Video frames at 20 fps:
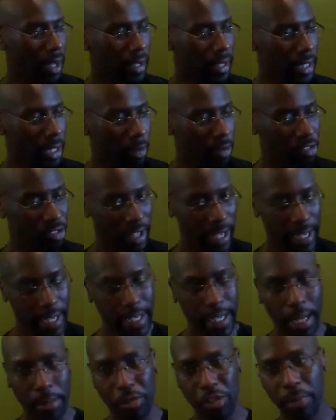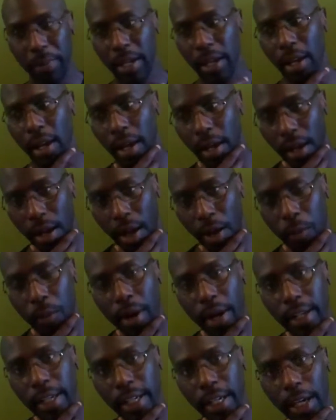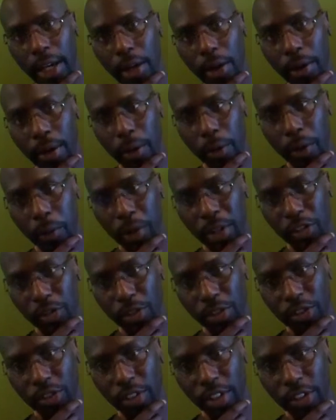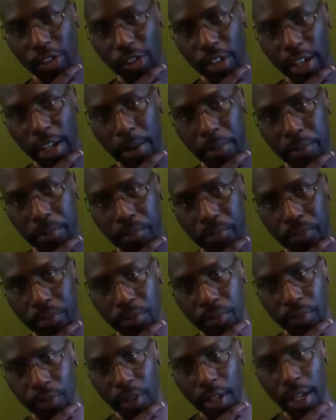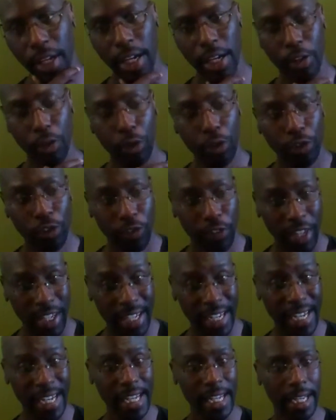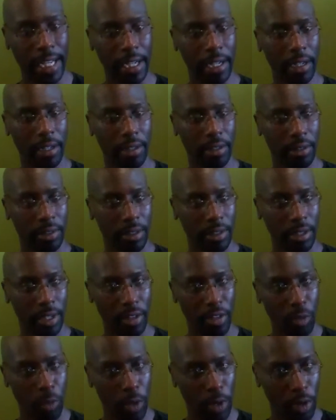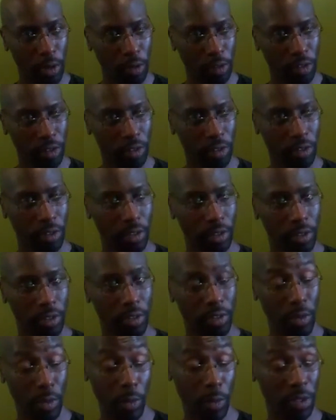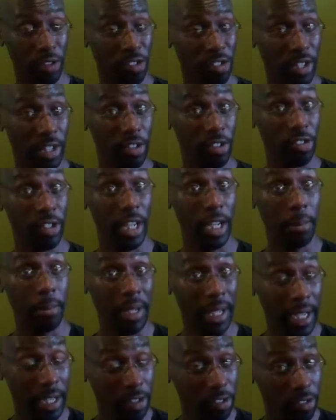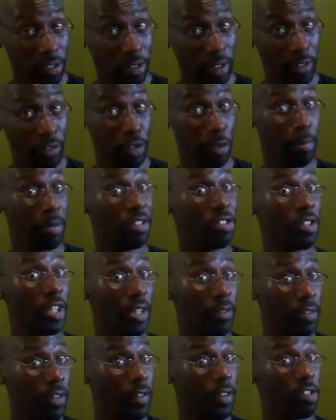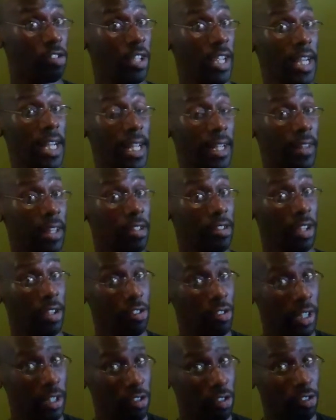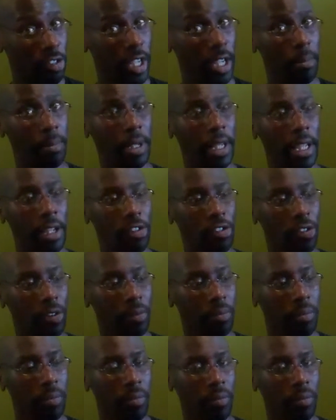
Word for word: You know, a saying came to me uh, a while ago, which is that um, in order for the healing in the world that we want to see to take place, if you perceive that there's healing that does need to take place,